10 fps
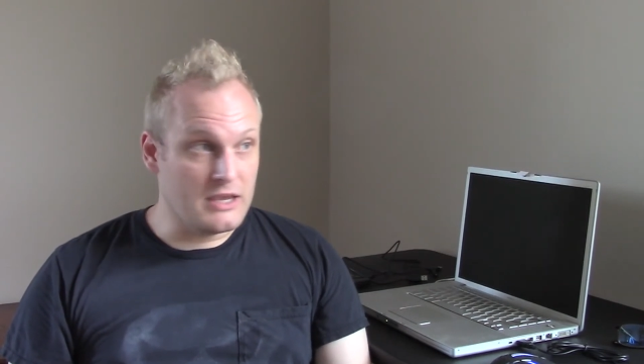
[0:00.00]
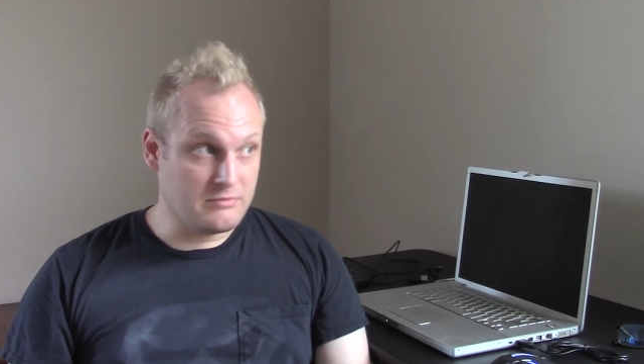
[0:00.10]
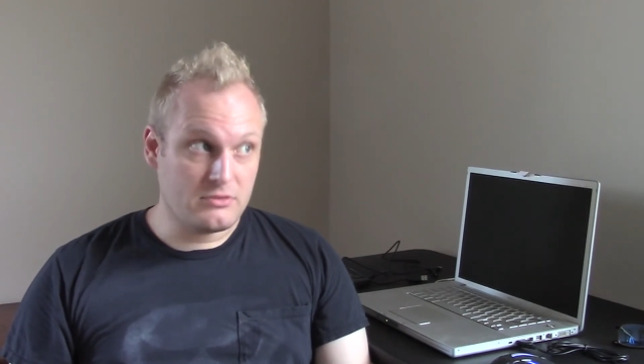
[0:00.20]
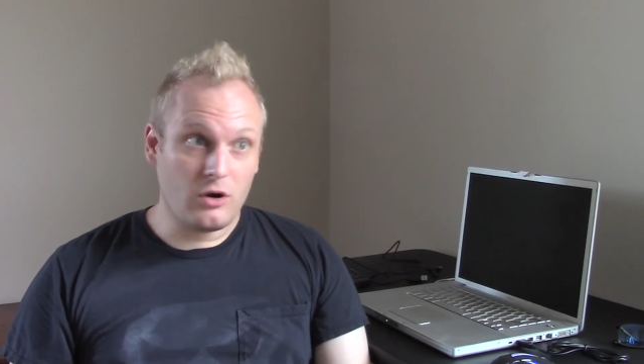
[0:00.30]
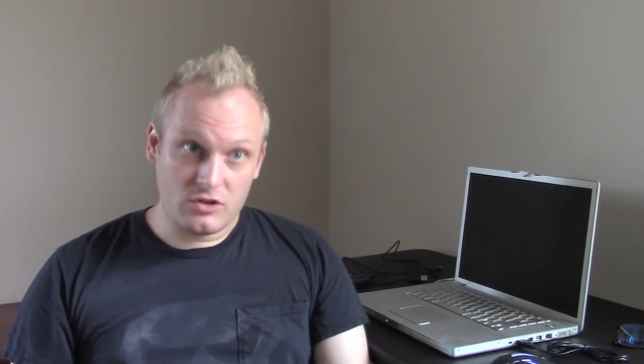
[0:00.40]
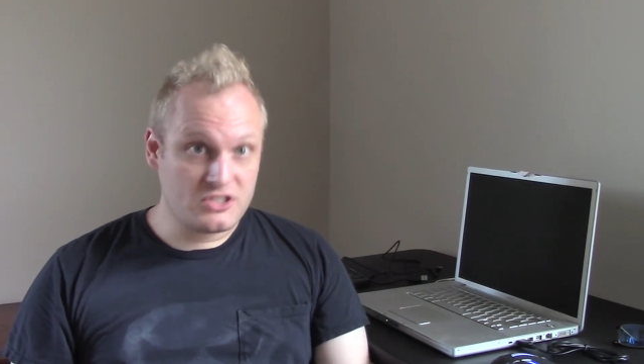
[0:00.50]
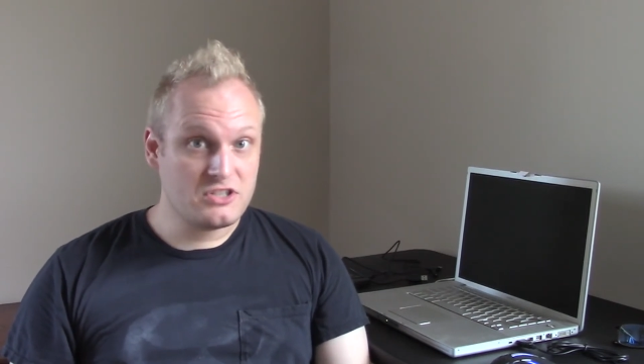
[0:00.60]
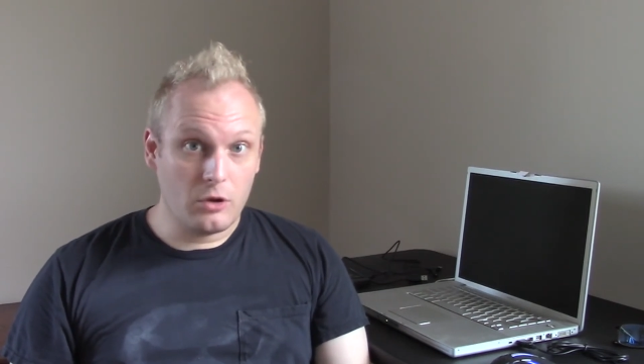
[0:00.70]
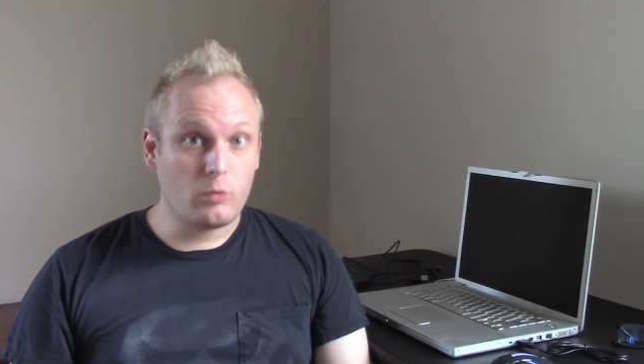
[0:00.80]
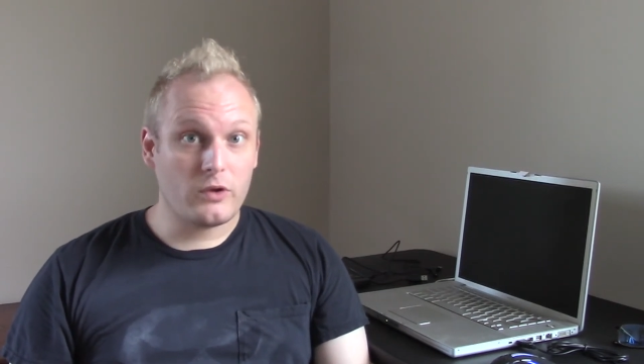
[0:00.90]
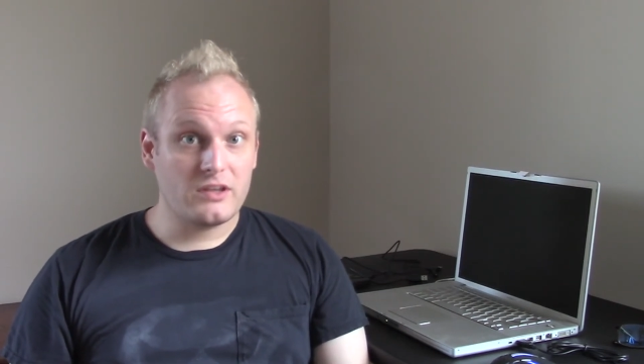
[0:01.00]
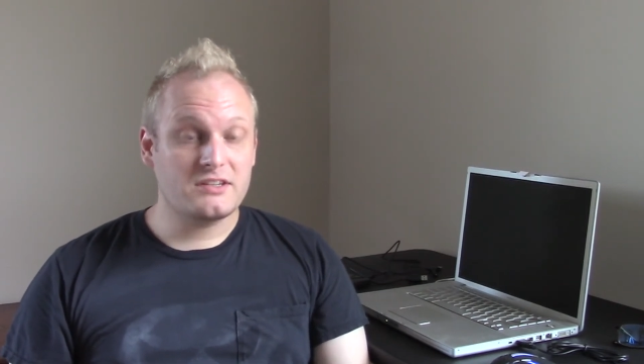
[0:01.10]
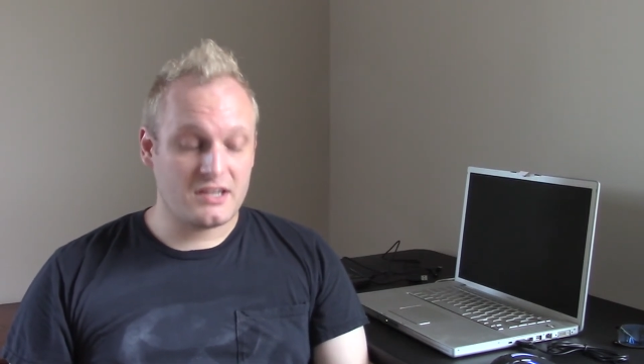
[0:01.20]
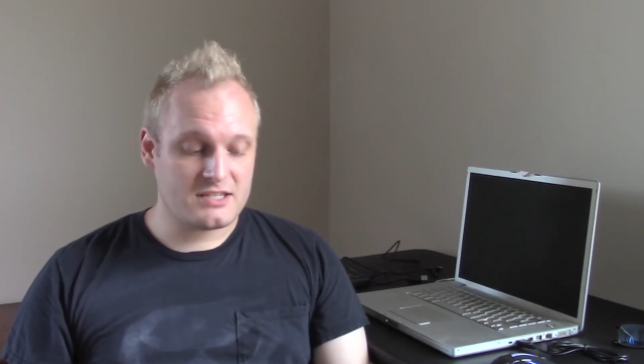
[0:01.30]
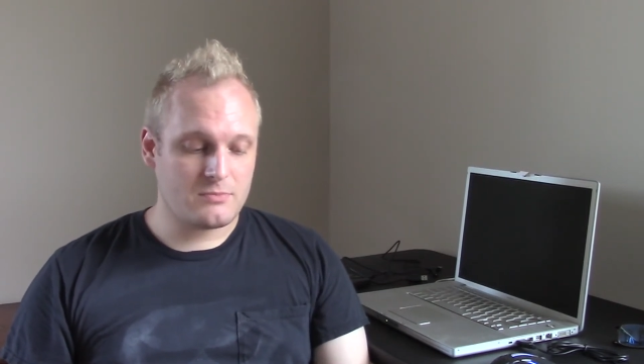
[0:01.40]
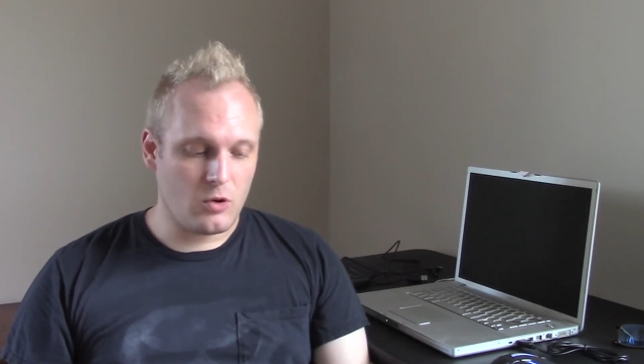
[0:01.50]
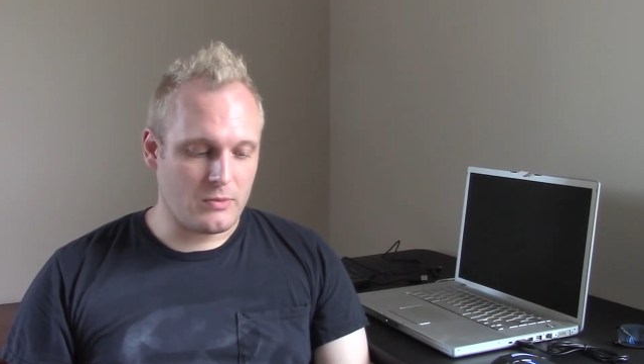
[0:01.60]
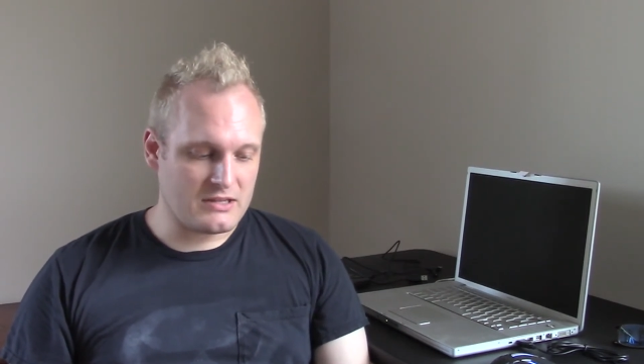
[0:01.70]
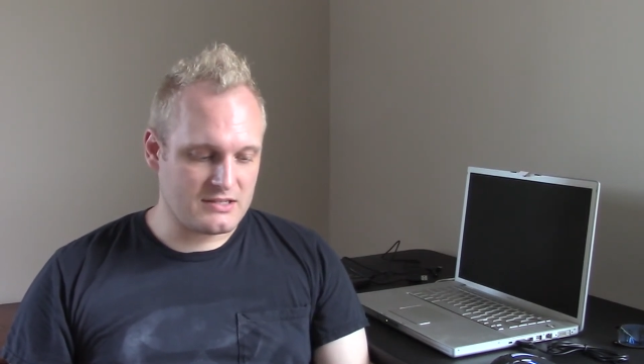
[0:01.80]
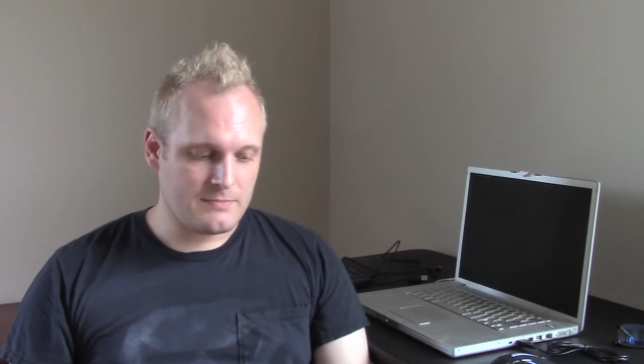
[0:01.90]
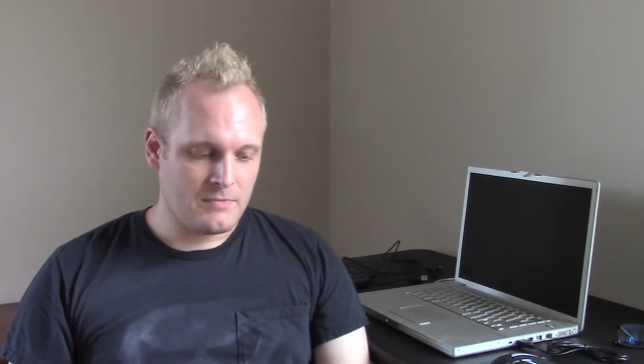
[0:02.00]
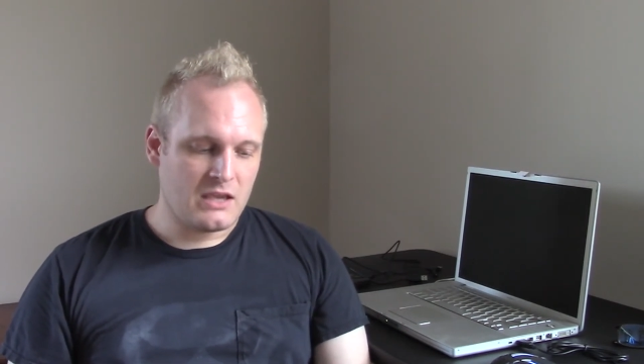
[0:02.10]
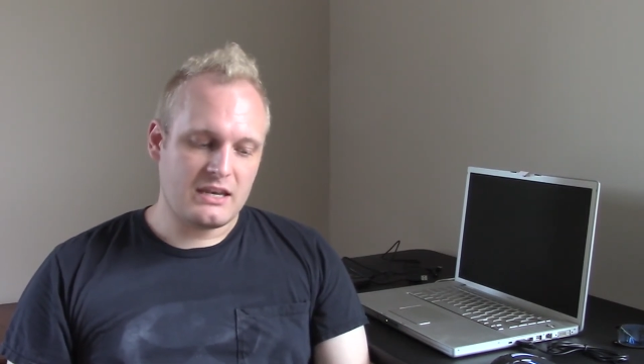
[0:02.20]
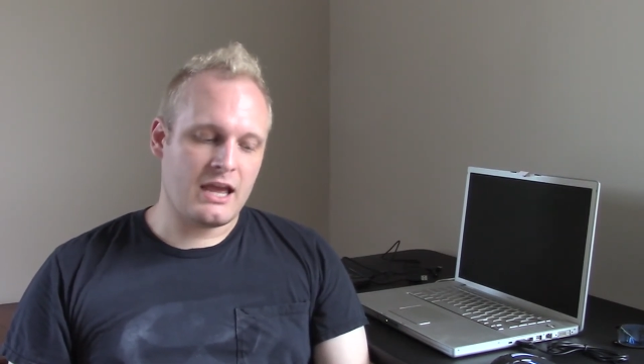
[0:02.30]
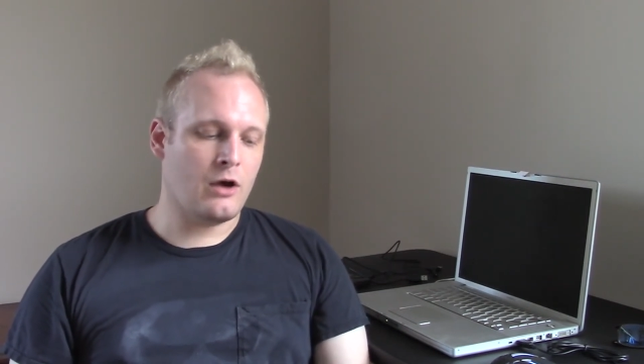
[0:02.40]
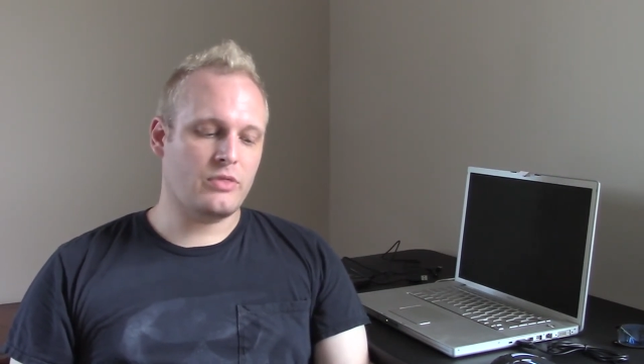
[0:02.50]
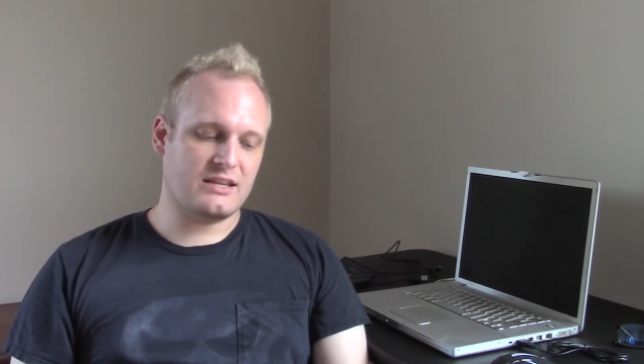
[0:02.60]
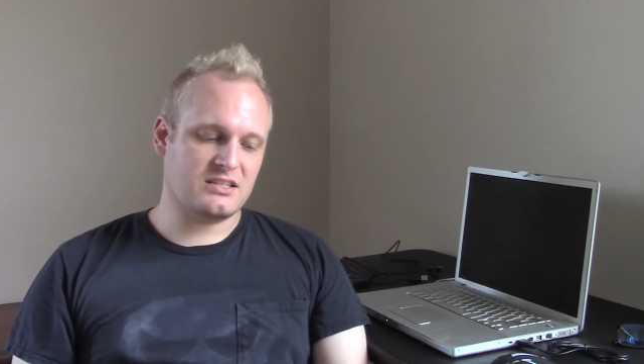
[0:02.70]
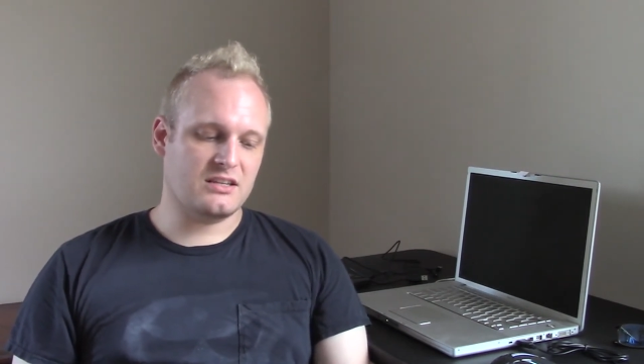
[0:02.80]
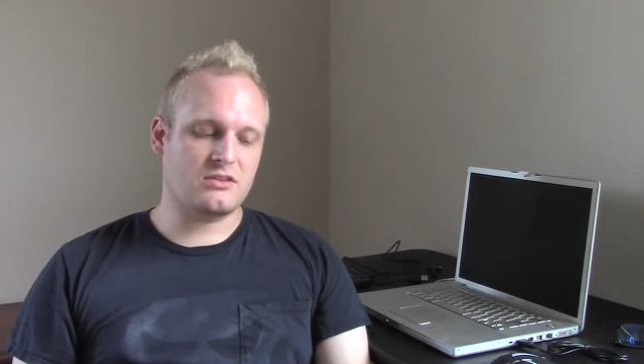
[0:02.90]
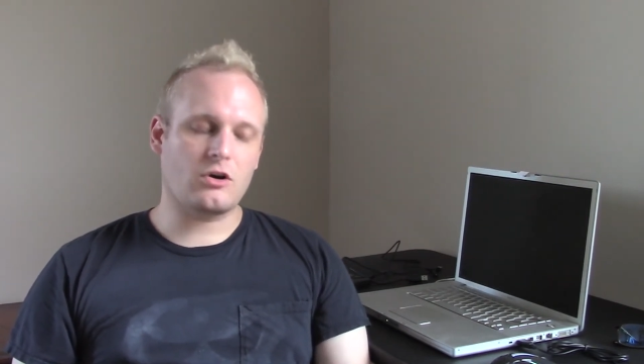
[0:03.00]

there are still really tense moments. Now, that said, there